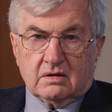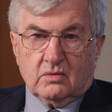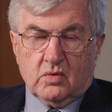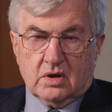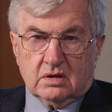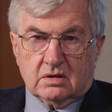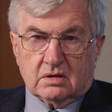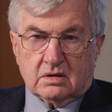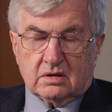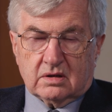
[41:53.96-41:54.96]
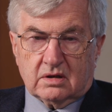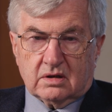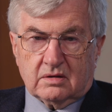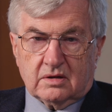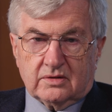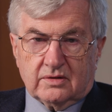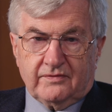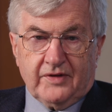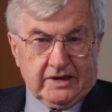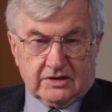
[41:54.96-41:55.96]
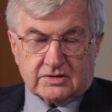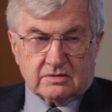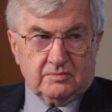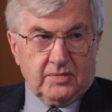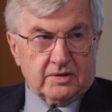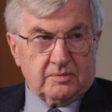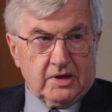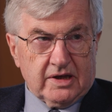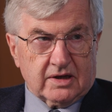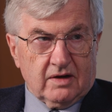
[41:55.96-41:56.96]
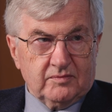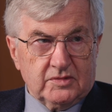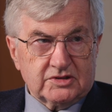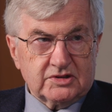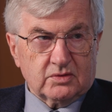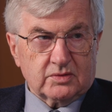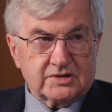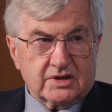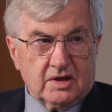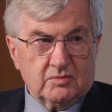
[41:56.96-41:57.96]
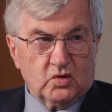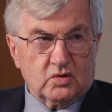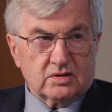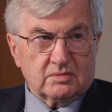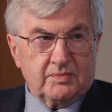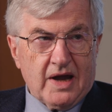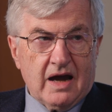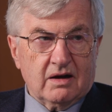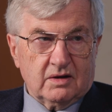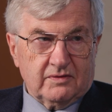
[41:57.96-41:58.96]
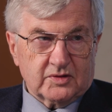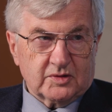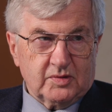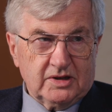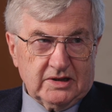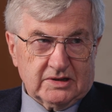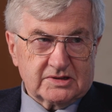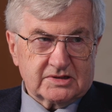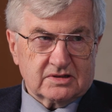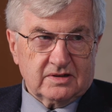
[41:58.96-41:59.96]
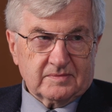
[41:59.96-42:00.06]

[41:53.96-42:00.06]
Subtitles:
were faked by the Blair government in order to get more power for the police.